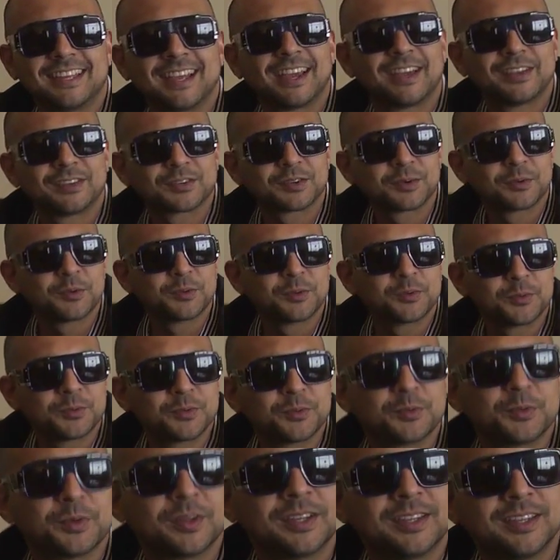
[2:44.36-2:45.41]
Yeah, so
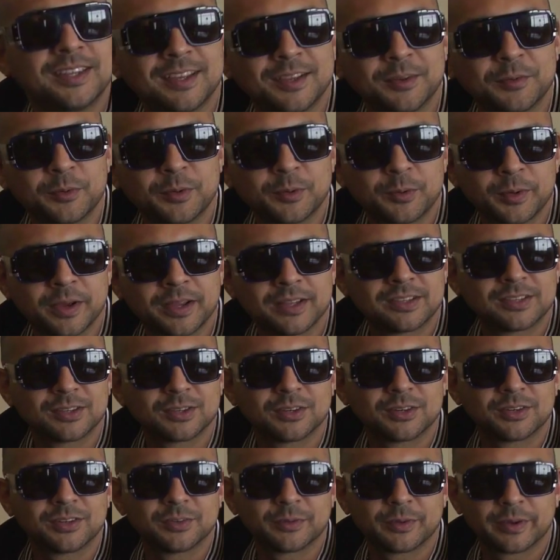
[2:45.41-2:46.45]
we went
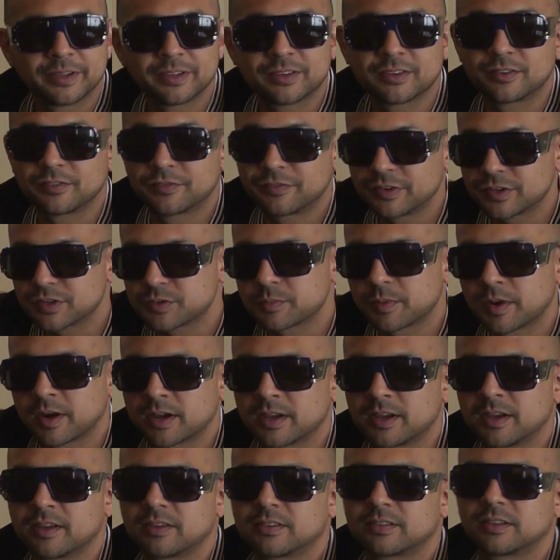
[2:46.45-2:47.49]
to the fish
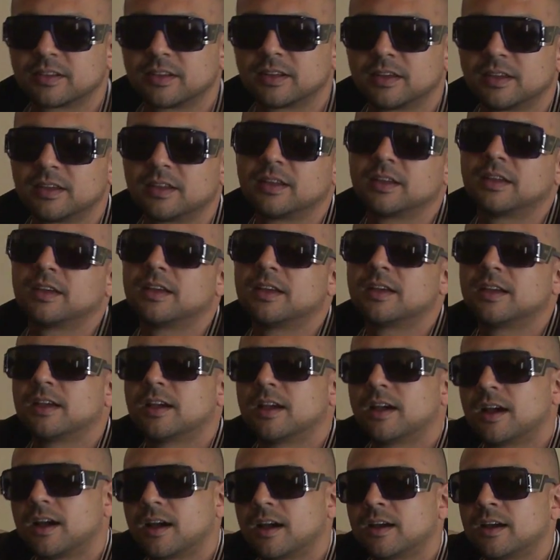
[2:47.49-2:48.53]
market yesterday
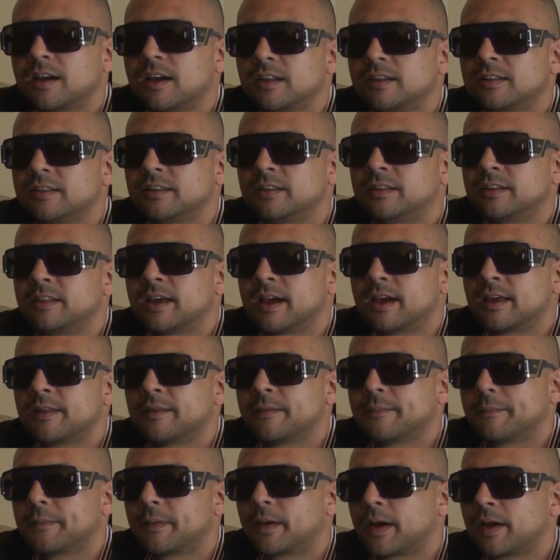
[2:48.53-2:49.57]
and did
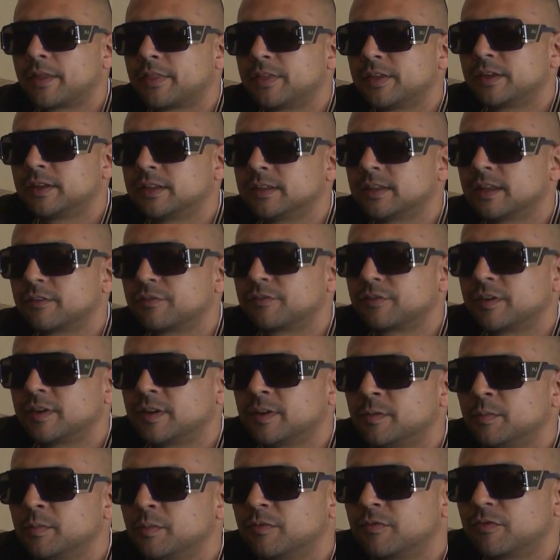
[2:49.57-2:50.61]
that. I think
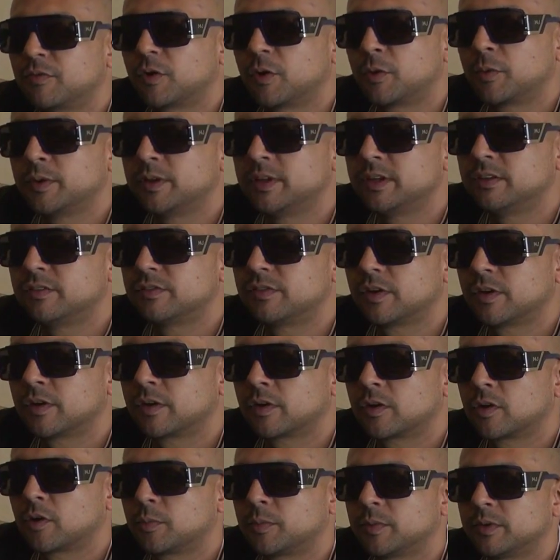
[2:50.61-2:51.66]
definitely before we leave here
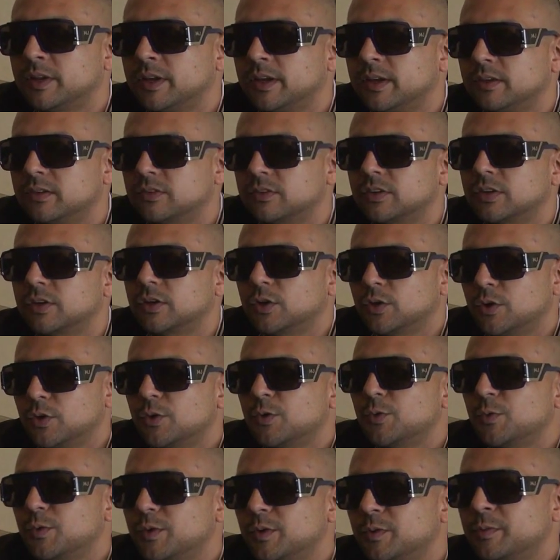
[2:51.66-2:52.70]
in a couple of days,
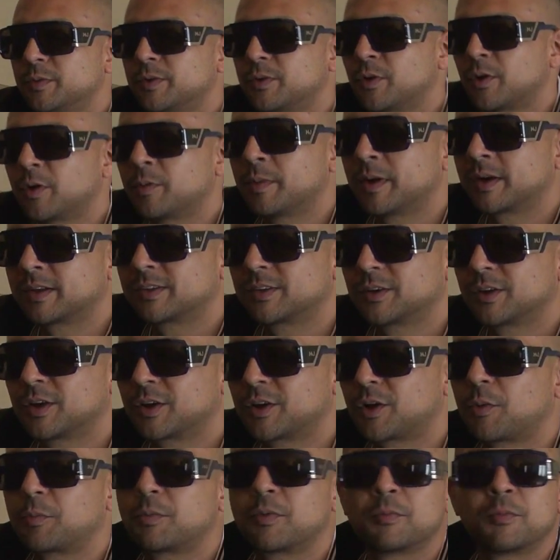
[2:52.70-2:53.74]
we'll be going back to
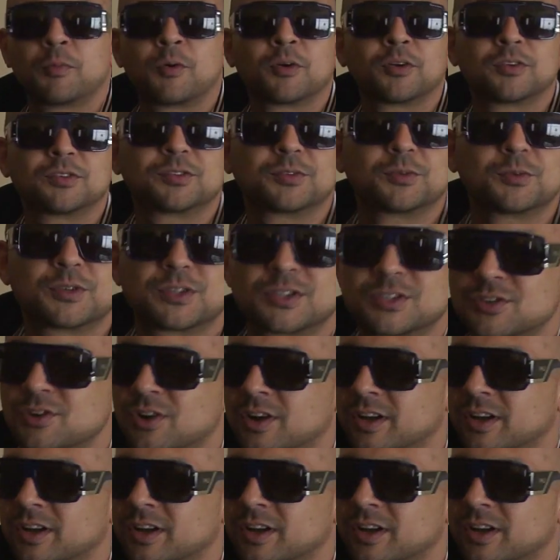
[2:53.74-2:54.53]
a couple more sushi